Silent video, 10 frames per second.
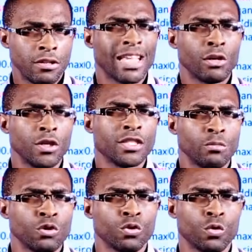that was
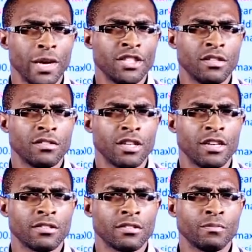able to quench his
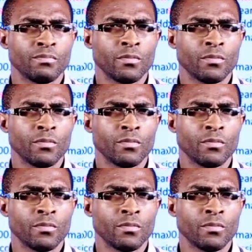thirst.